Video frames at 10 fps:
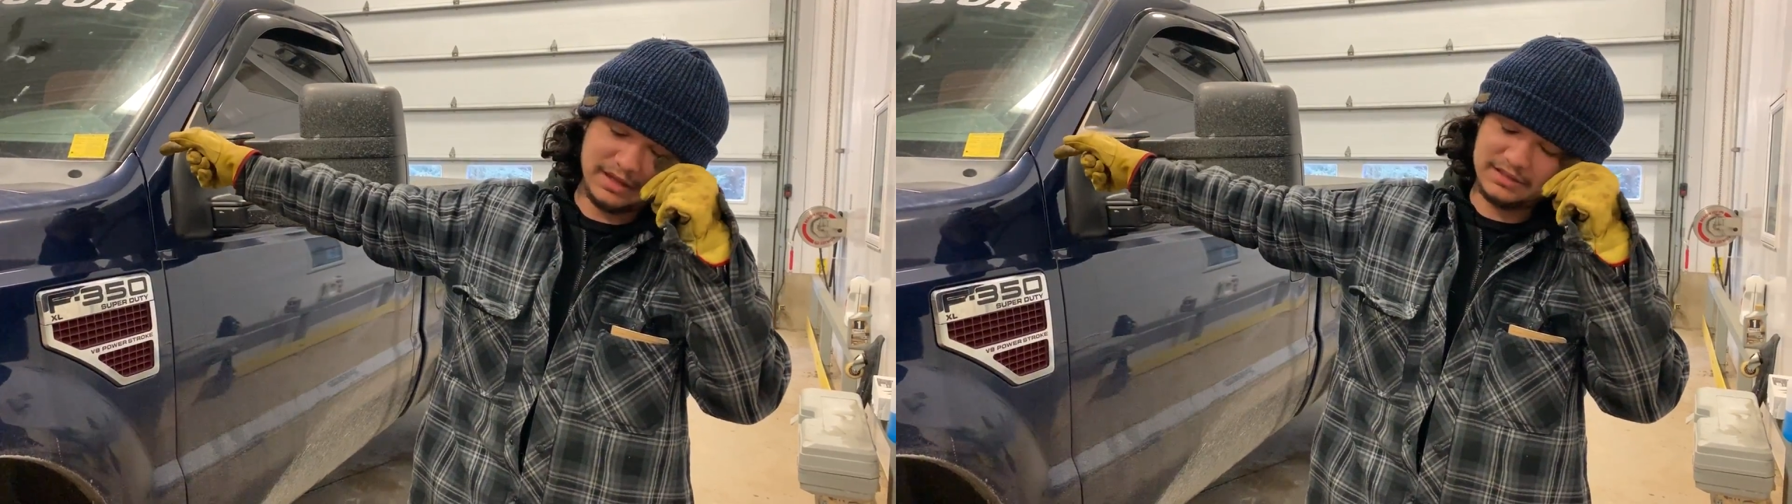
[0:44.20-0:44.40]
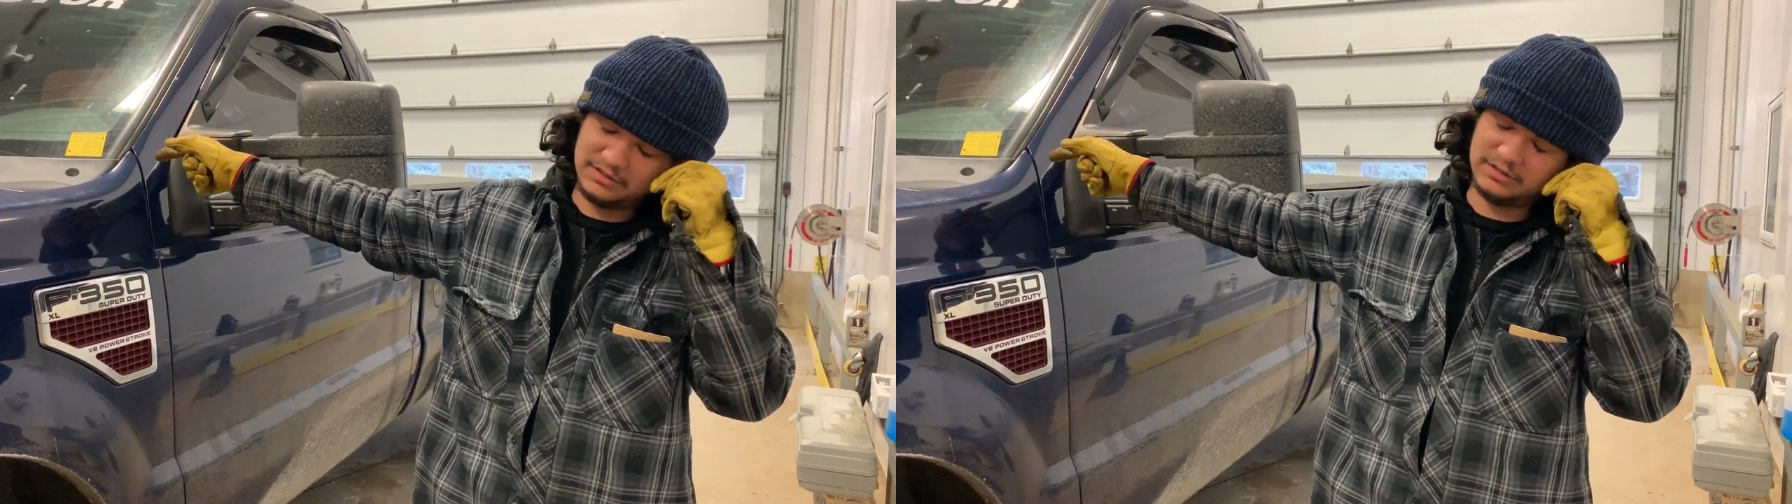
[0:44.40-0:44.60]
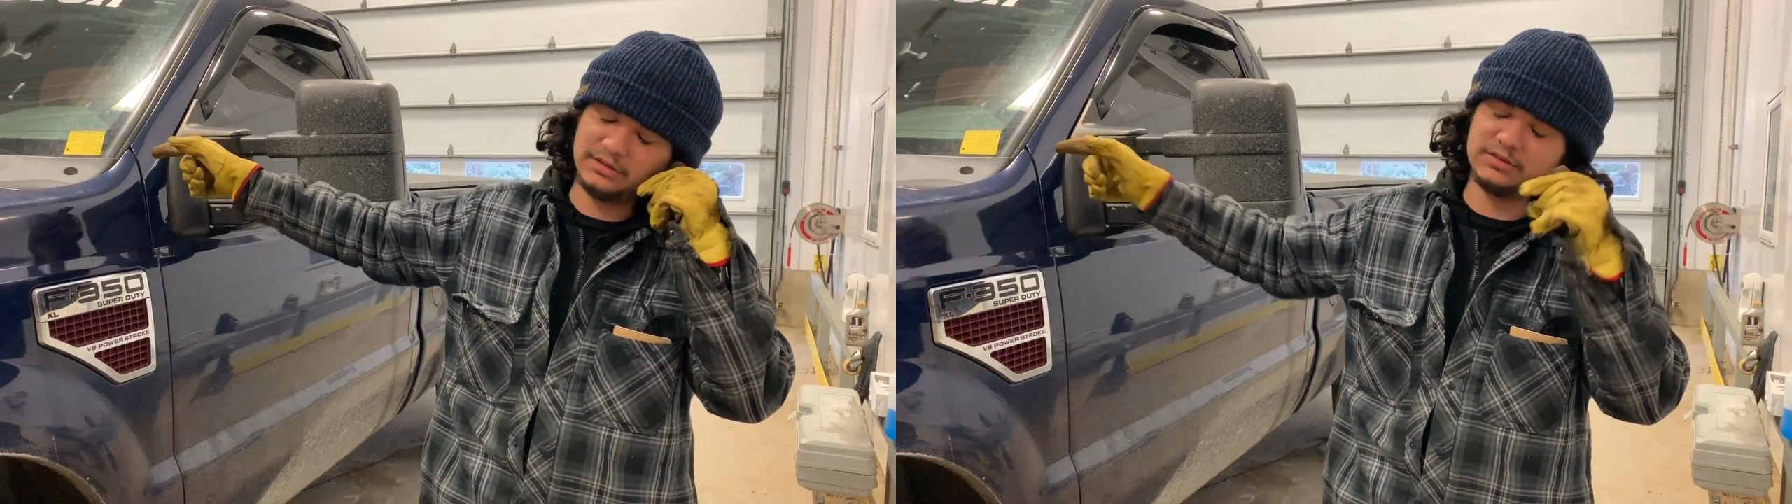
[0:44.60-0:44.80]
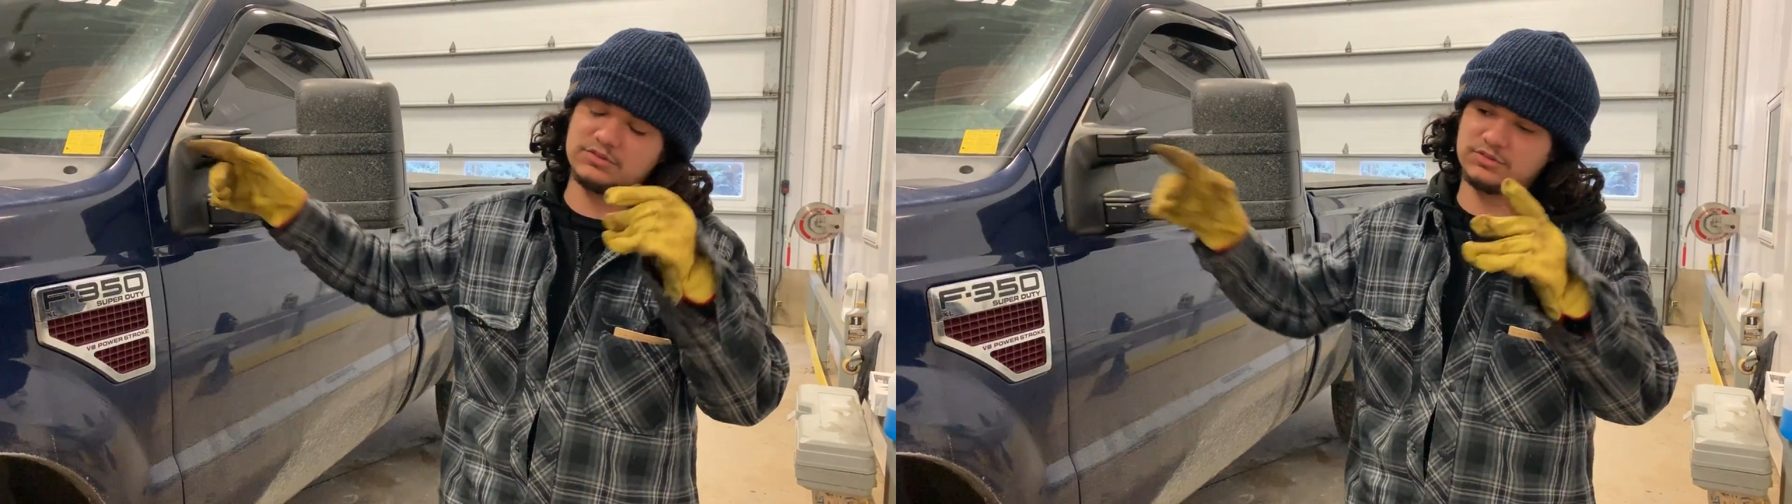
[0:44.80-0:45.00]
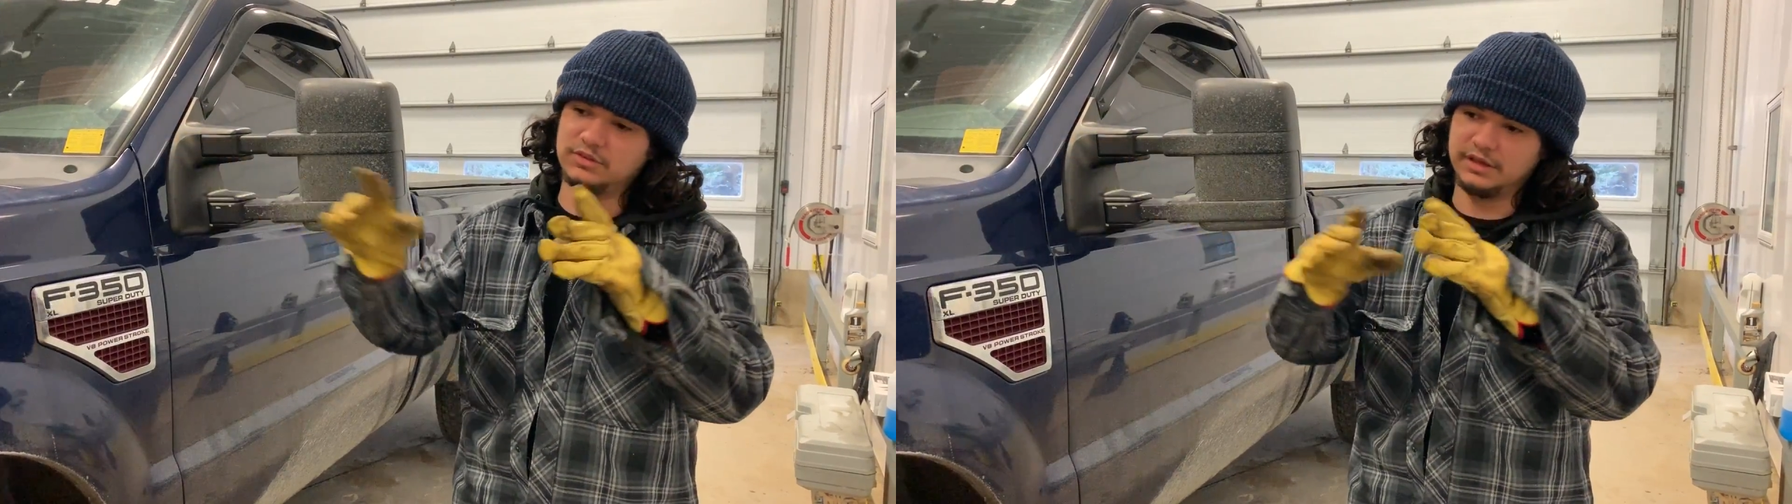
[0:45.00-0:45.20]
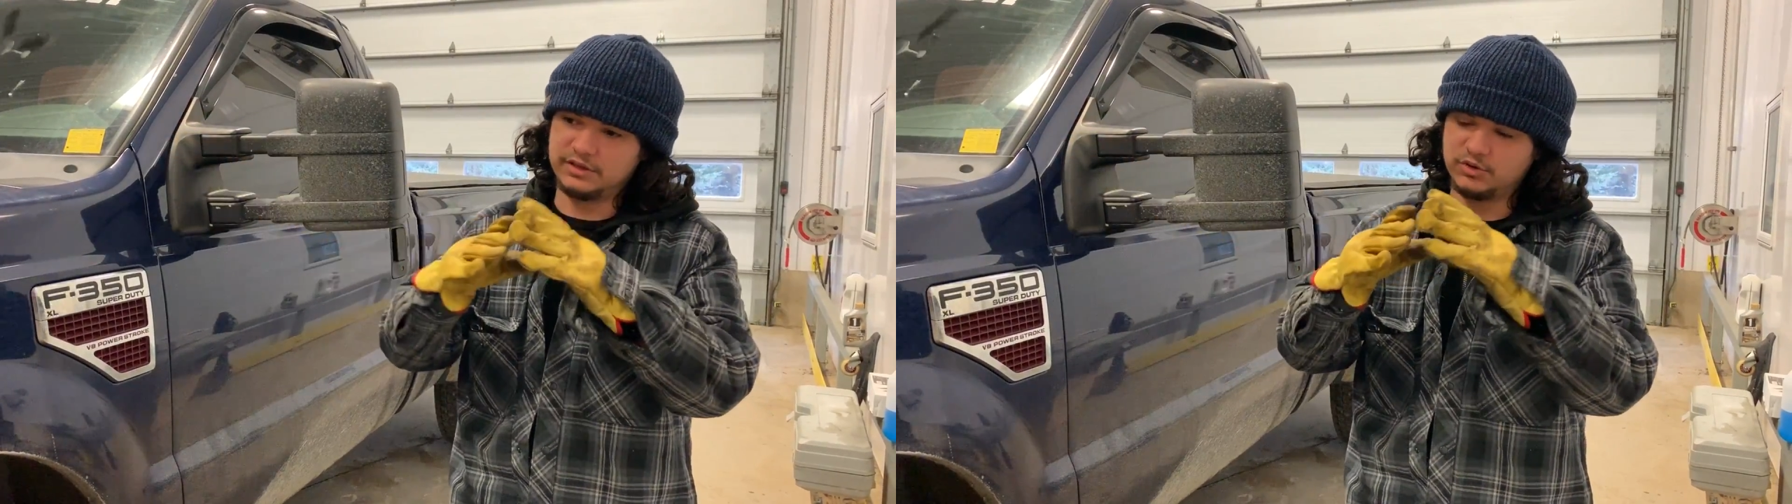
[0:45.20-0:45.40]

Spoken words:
that, like,